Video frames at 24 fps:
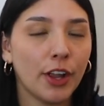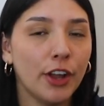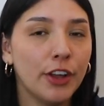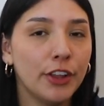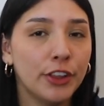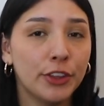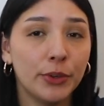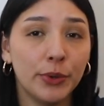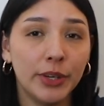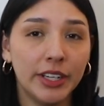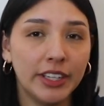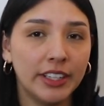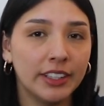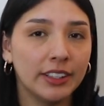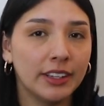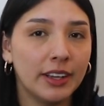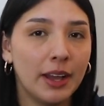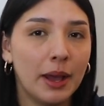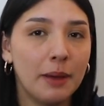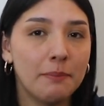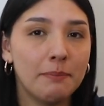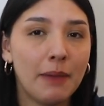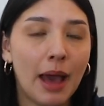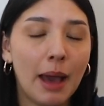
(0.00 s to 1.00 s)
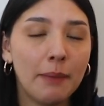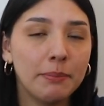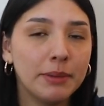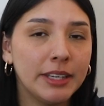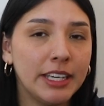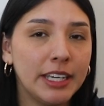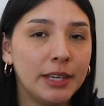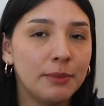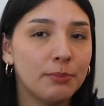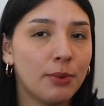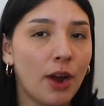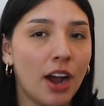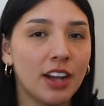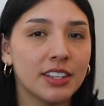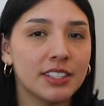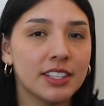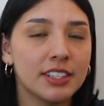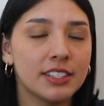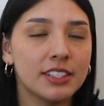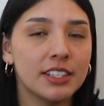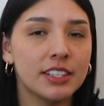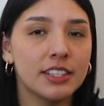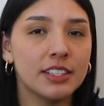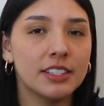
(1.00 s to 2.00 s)
3. Map key
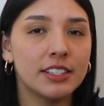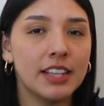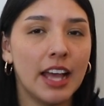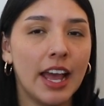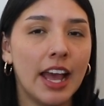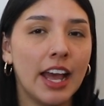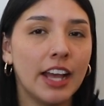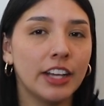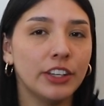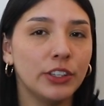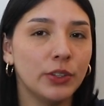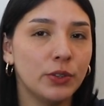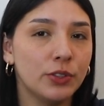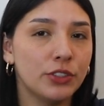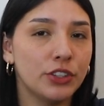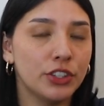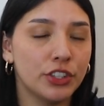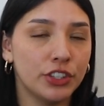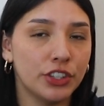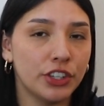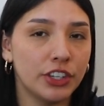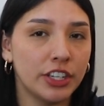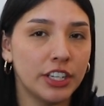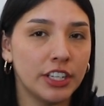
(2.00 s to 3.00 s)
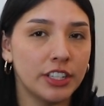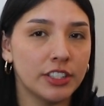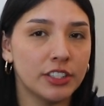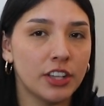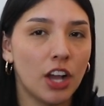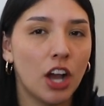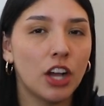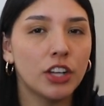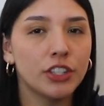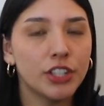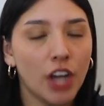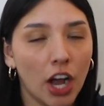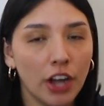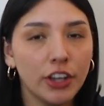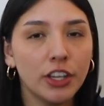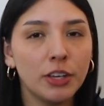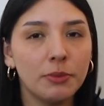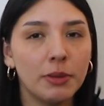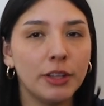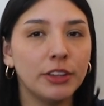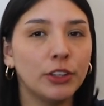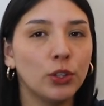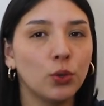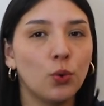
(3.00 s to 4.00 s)
processes and user journeys.
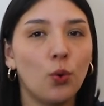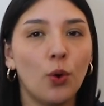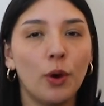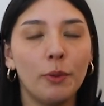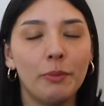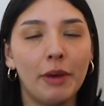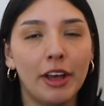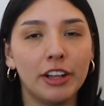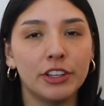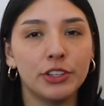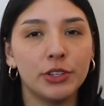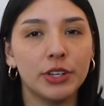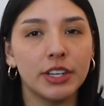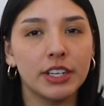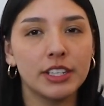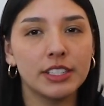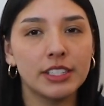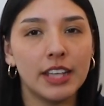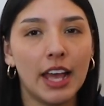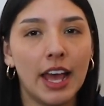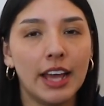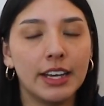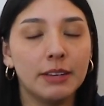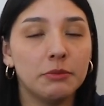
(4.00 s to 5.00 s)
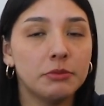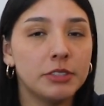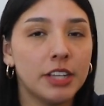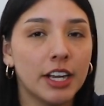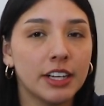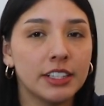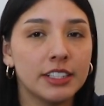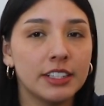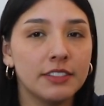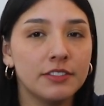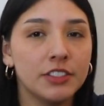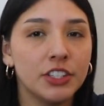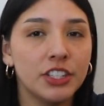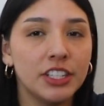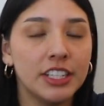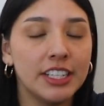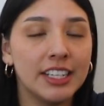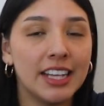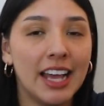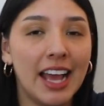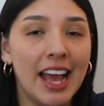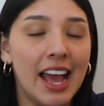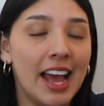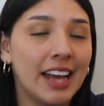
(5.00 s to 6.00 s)
Document the core metrics and objectives you need
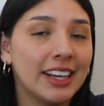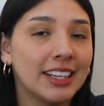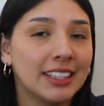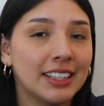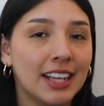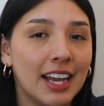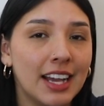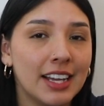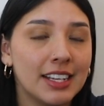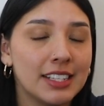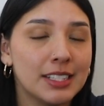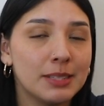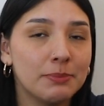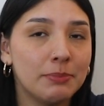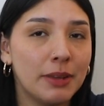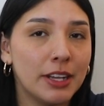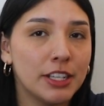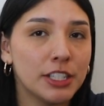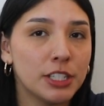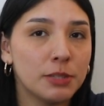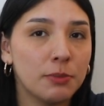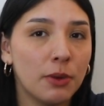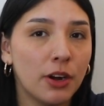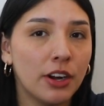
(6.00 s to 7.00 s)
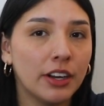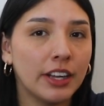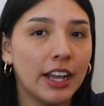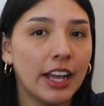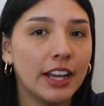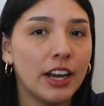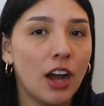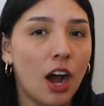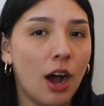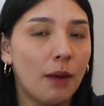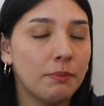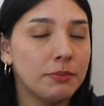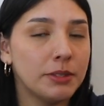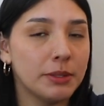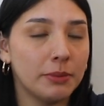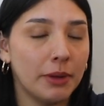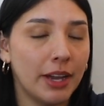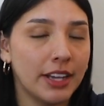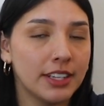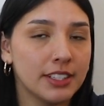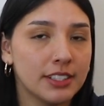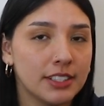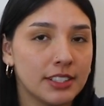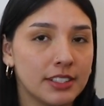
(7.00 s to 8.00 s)
to analyze, benchmark, and
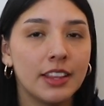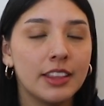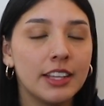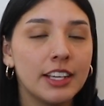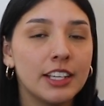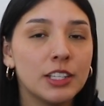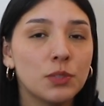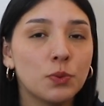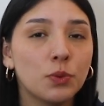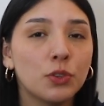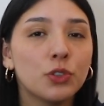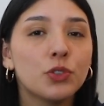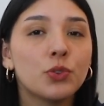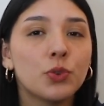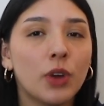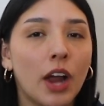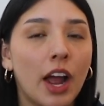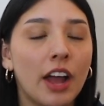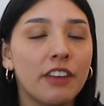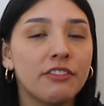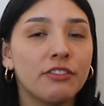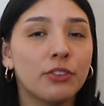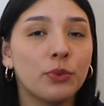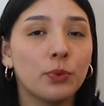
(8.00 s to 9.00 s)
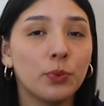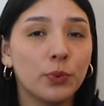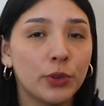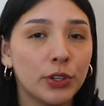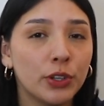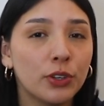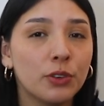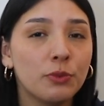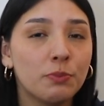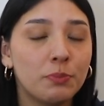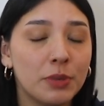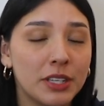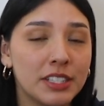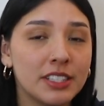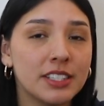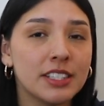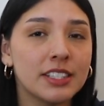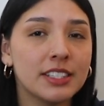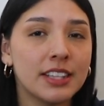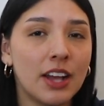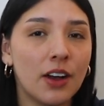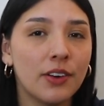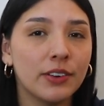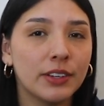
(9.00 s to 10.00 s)
optimize. These will drive real business
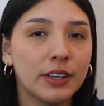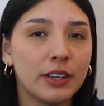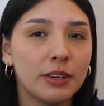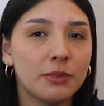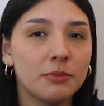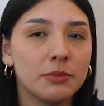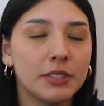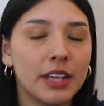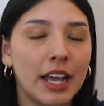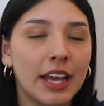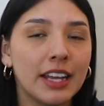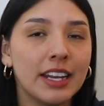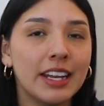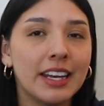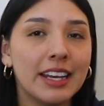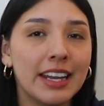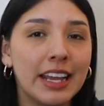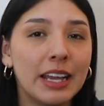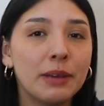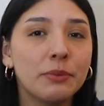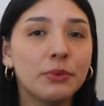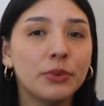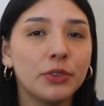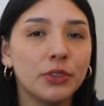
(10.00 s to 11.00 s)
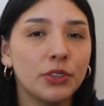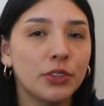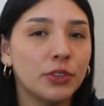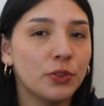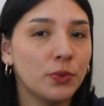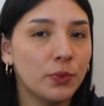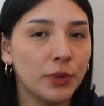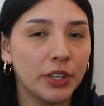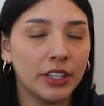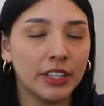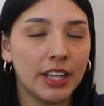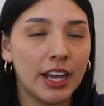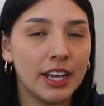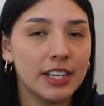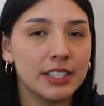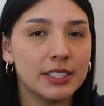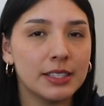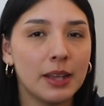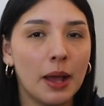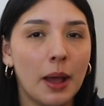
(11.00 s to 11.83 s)
outcomes and enable you to realize